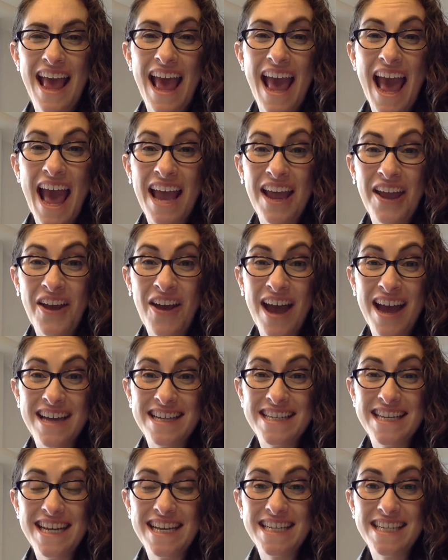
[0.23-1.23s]
Hey you
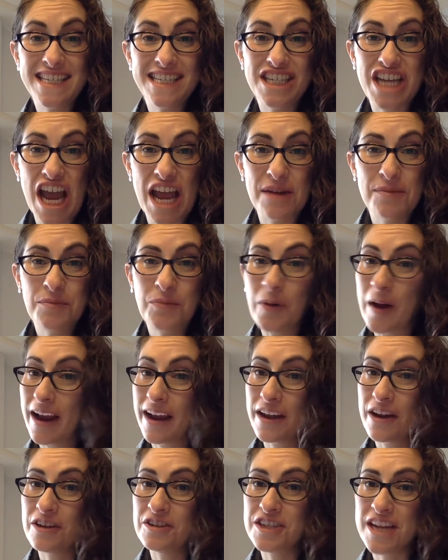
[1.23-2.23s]
guys, it's Jen
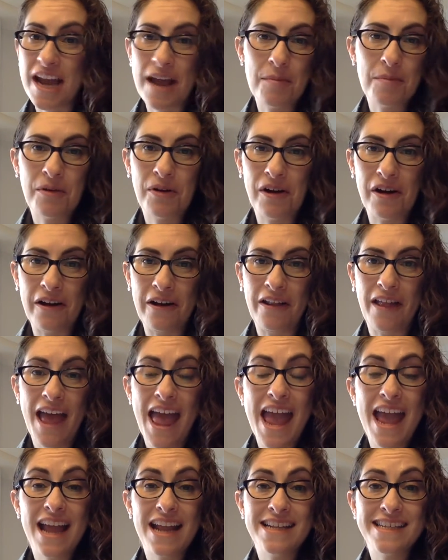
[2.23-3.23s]
Brick, your jam
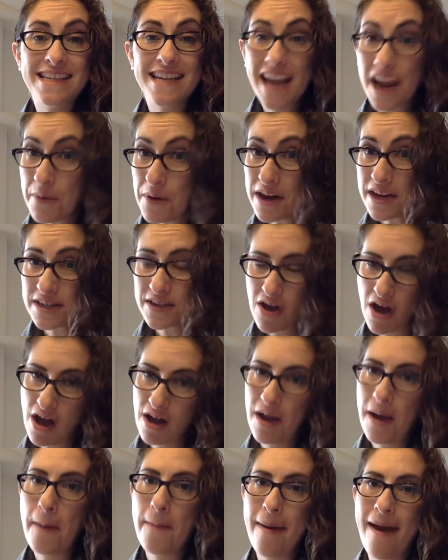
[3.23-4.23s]
girl, and today I want to
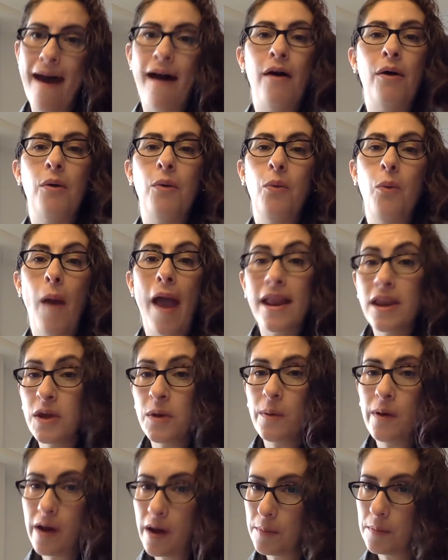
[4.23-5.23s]
talk about
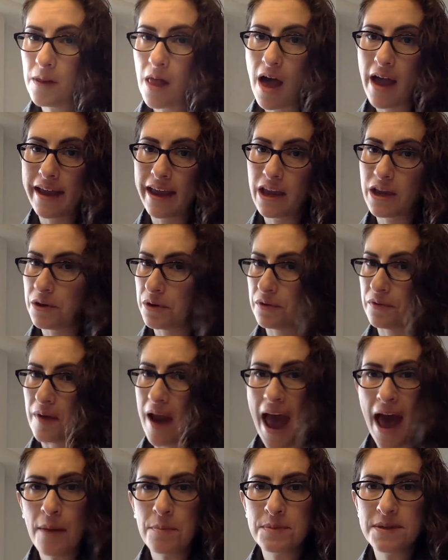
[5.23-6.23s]
when you are applying your
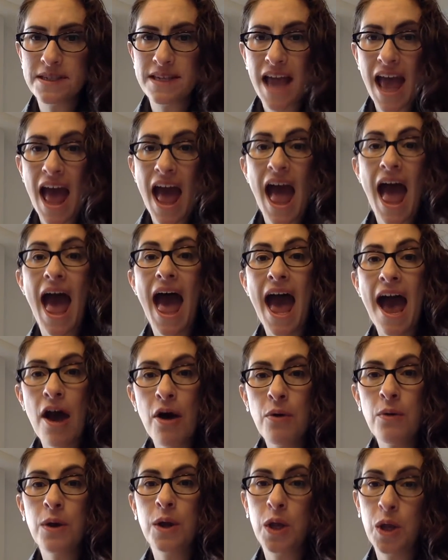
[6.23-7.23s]
wraps,
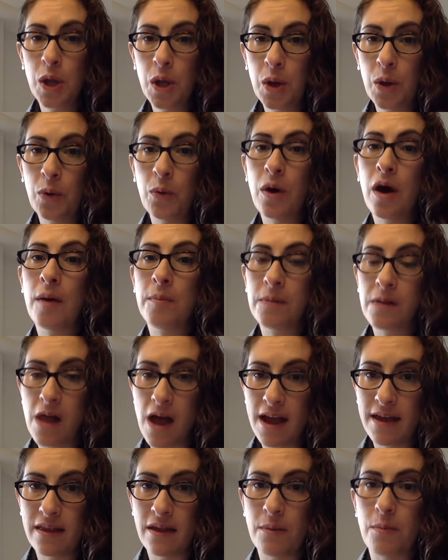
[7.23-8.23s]
how you
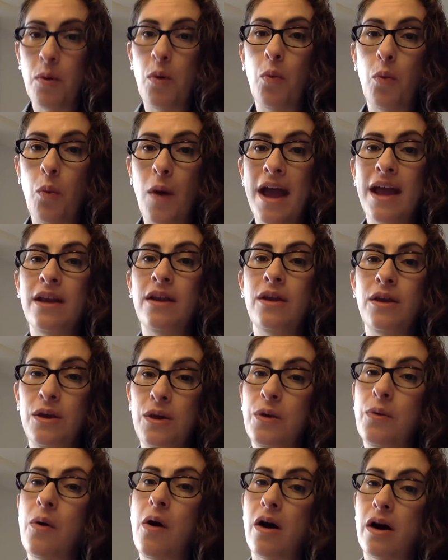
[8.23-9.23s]
apply them when
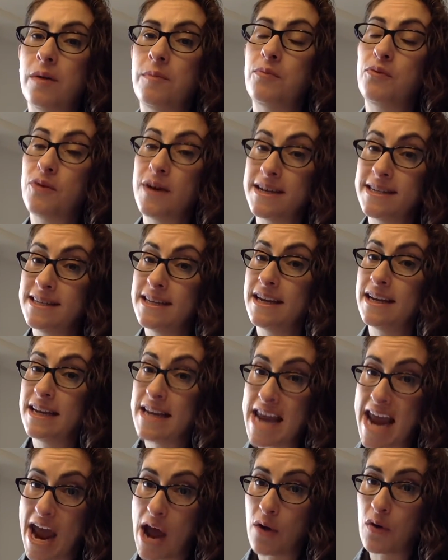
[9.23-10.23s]
you are
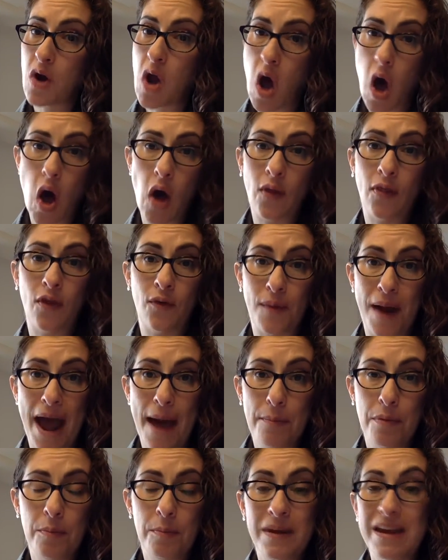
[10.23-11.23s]
pressing down on the
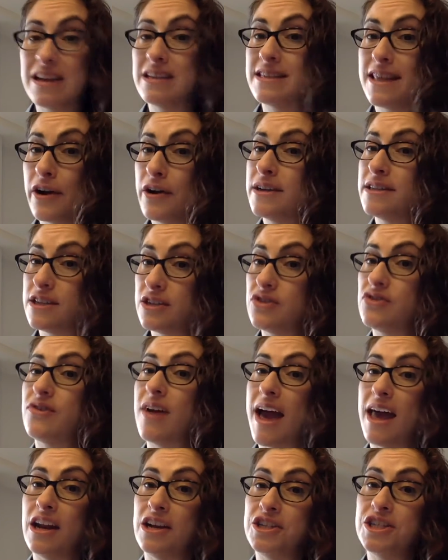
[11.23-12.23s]
wrap, because there is a
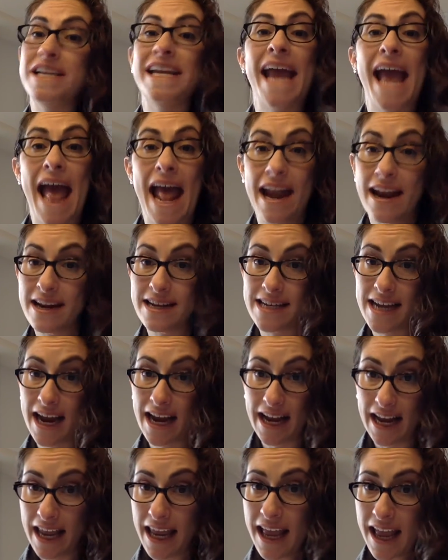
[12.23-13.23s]
strategy and a
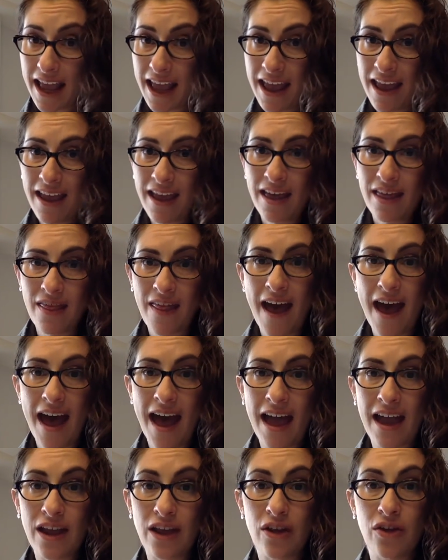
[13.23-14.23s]
technique
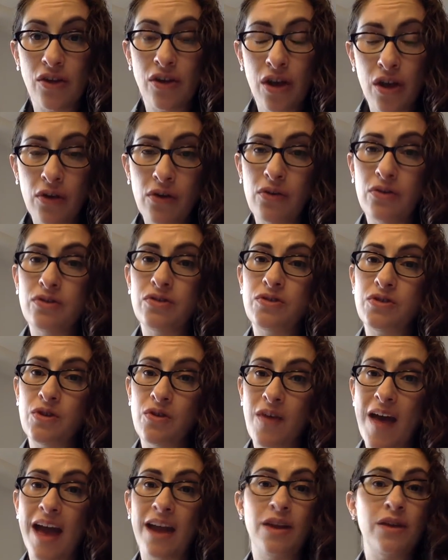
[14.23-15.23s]
that you use
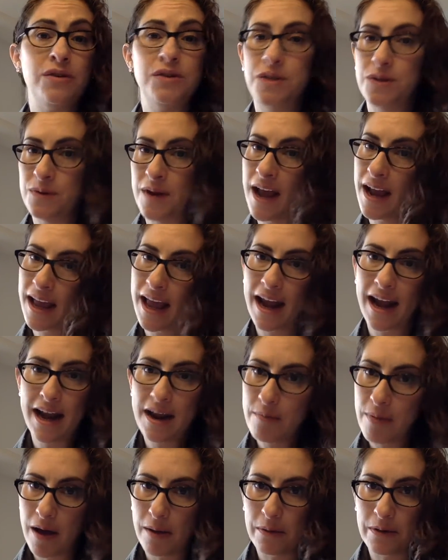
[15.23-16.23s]
so that you do not get
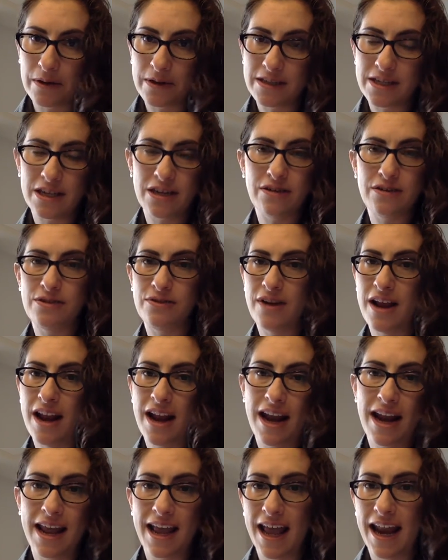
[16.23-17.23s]
any bubbles and you do
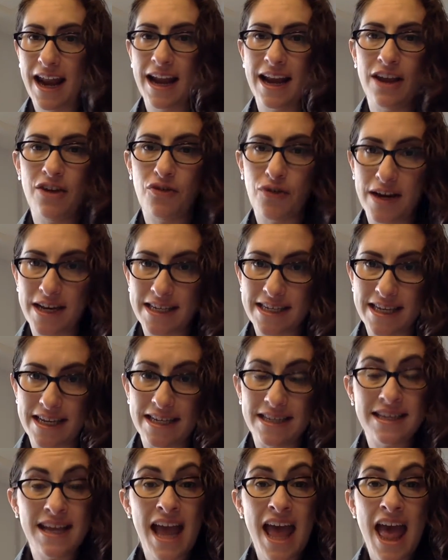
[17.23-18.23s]
not get any
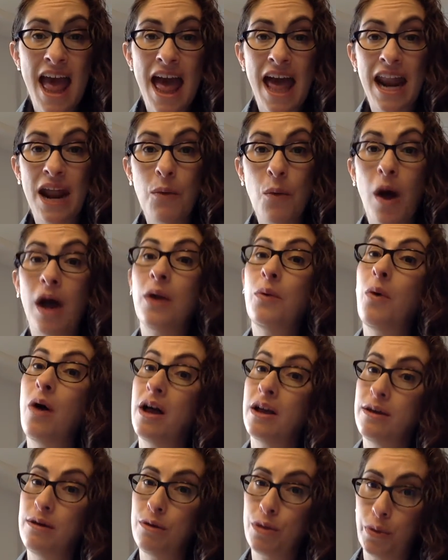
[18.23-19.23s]
creases, and I want to
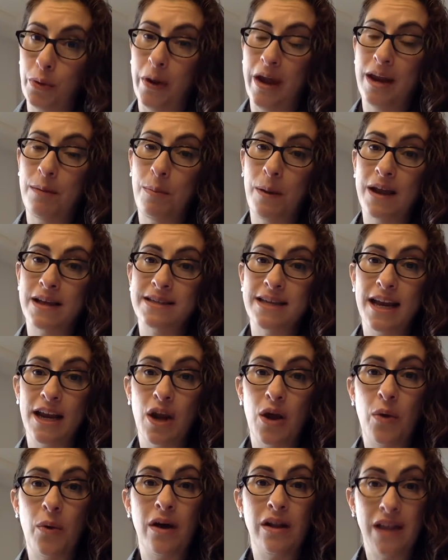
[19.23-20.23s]
walk you through it because I
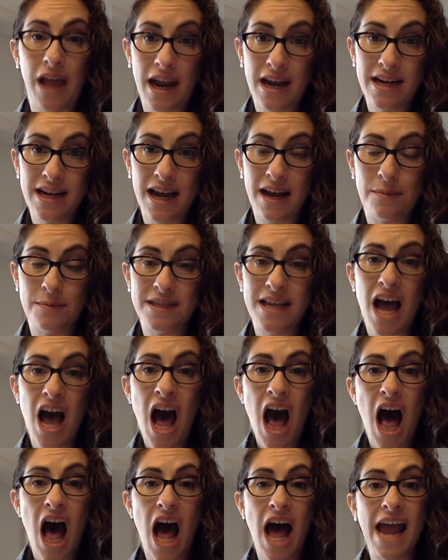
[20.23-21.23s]
know a lot of times
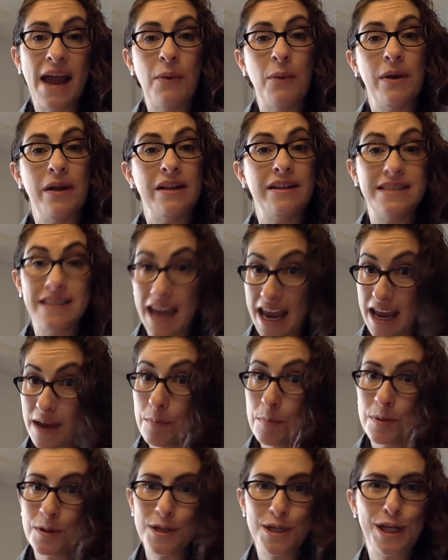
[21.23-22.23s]
I will
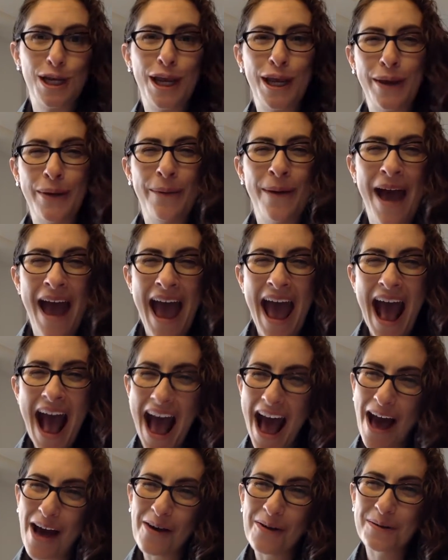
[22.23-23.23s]
type to you
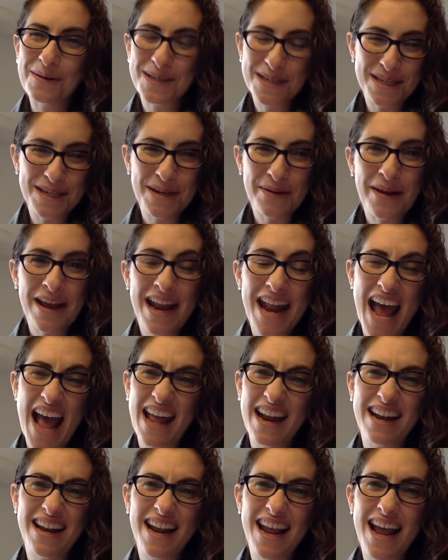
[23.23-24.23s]
how to do it
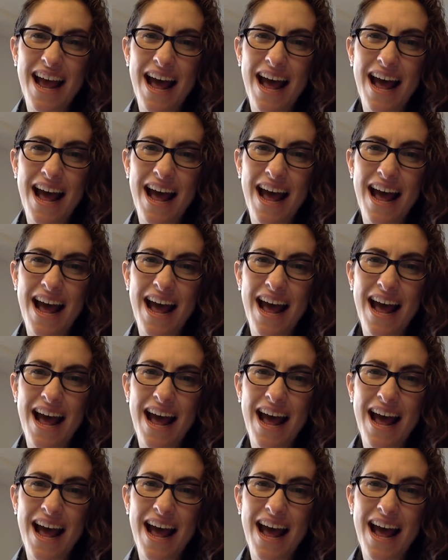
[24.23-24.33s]
and